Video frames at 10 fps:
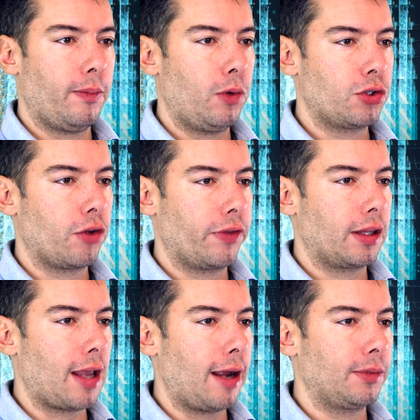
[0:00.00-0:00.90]
most of the
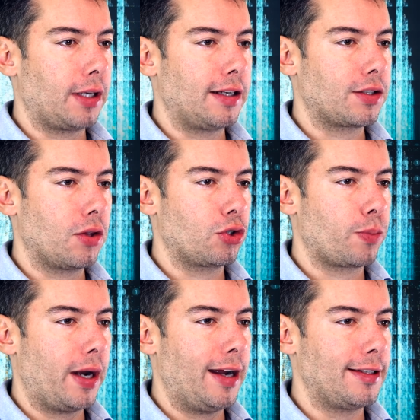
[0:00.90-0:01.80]
time trust those
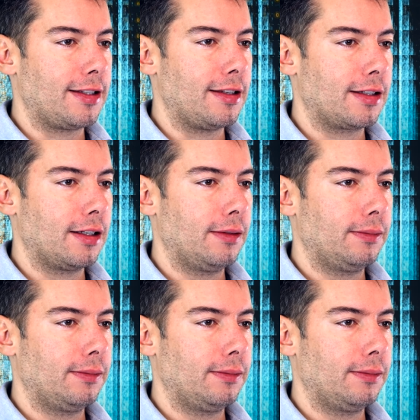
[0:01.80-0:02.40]
prices.